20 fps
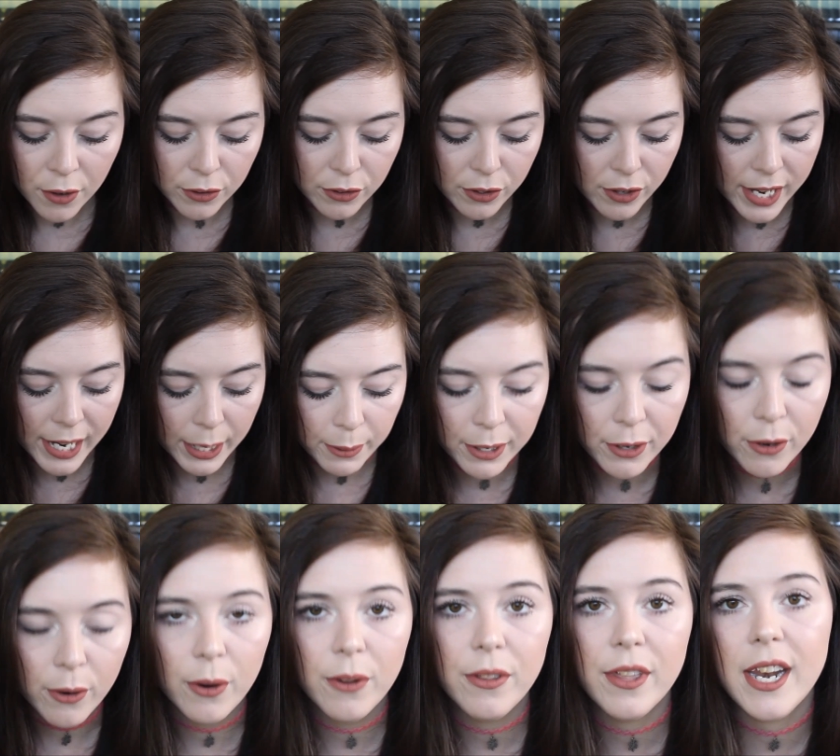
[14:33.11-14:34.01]
So now I
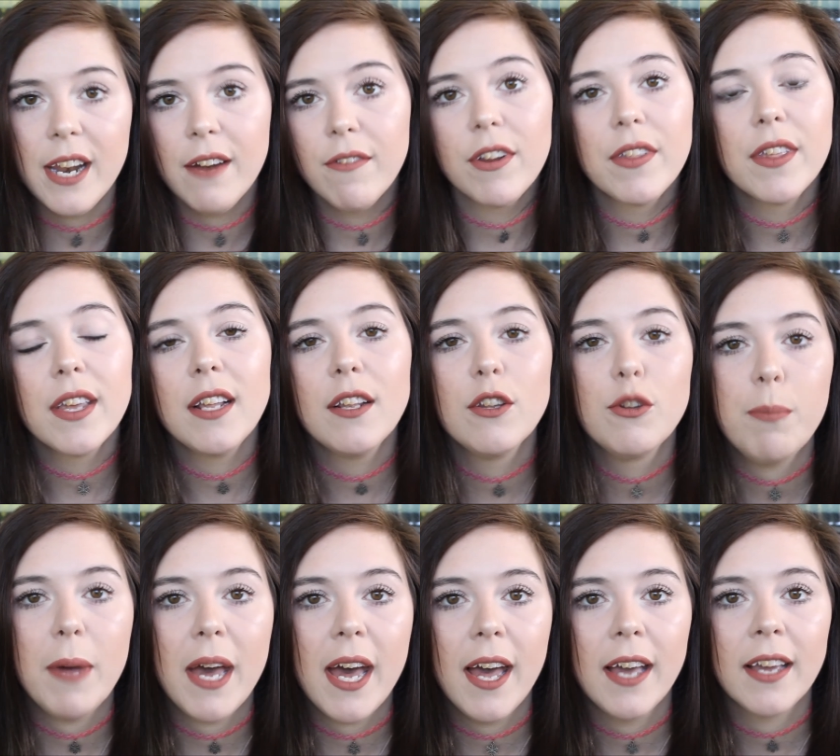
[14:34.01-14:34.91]
know that everything in this
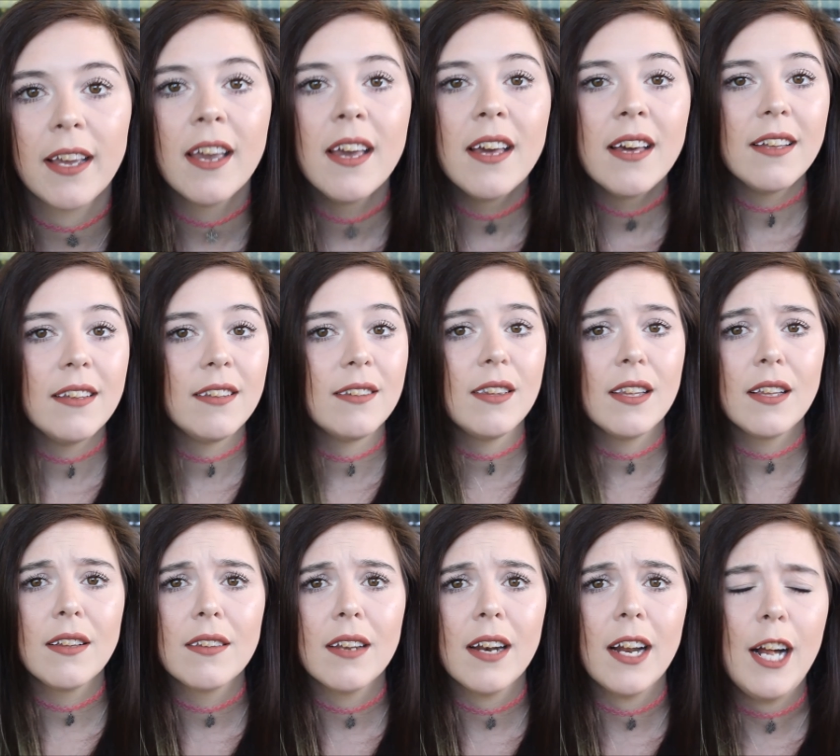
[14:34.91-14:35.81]
bag is
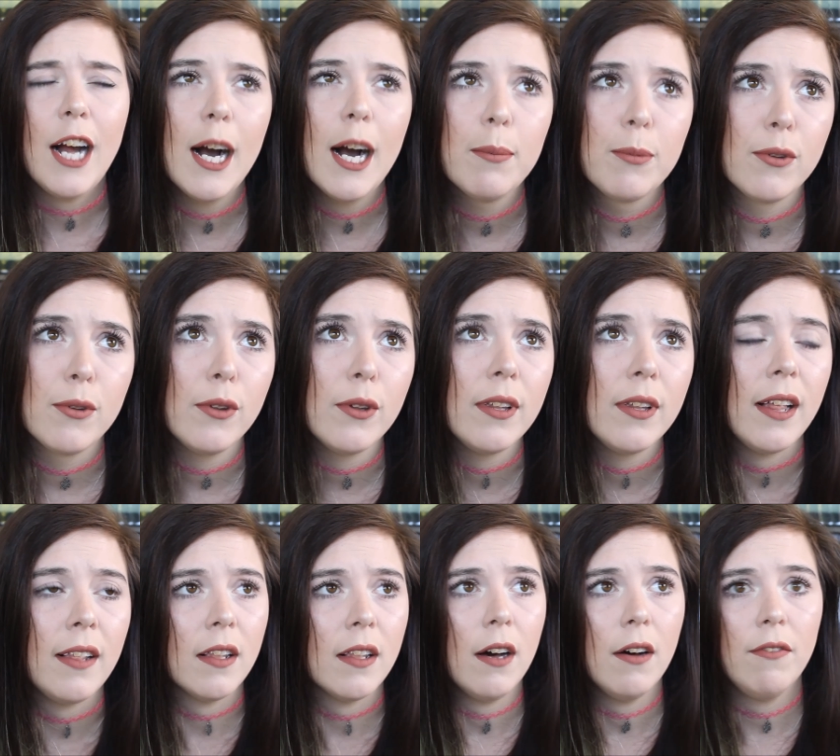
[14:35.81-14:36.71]
things that I absolutely
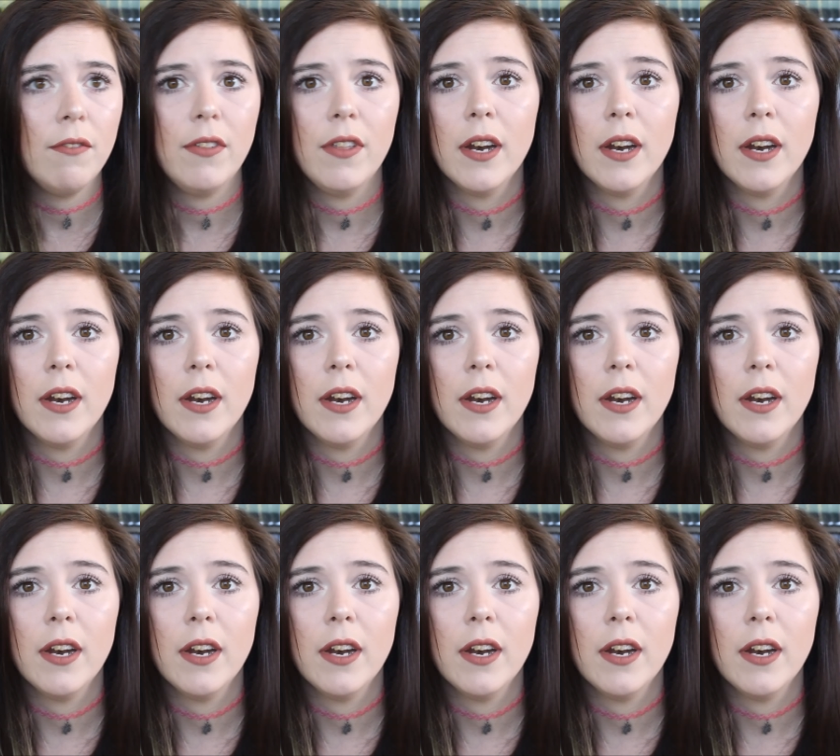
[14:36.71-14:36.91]
love,